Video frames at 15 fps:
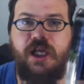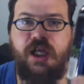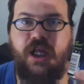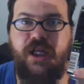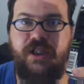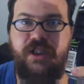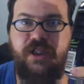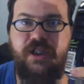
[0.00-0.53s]

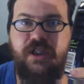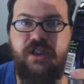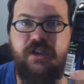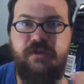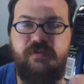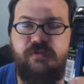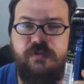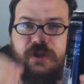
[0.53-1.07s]
and
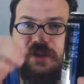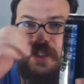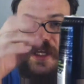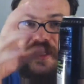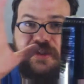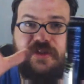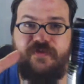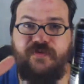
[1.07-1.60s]
then
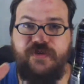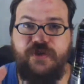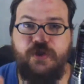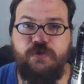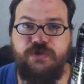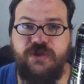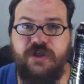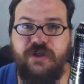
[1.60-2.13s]
light the
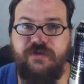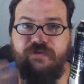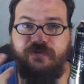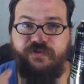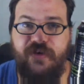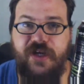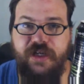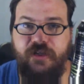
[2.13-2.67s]
fumes on
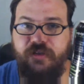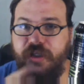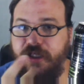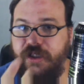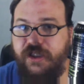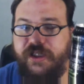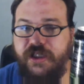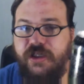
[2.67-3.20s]
fire, and
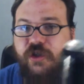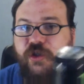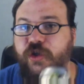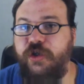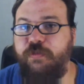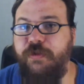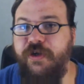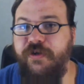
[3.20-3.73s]
I can cook
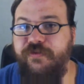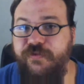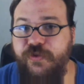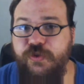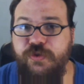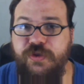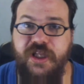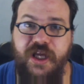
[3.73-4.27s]
my
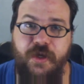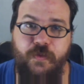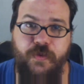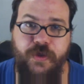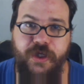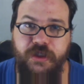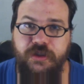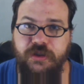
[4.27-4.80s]
food that way.
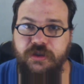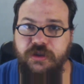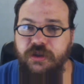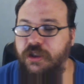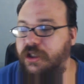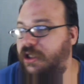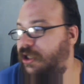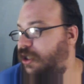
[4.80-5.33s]

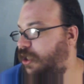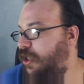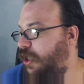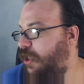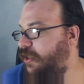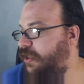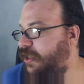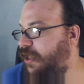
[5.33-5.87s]

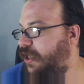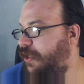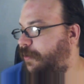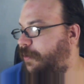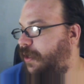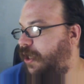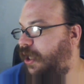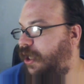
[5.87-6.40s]

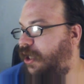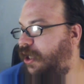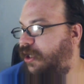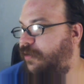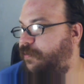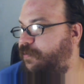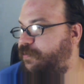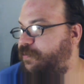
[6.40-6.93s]
Again,
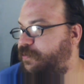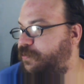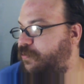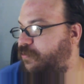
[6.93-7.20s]
I'm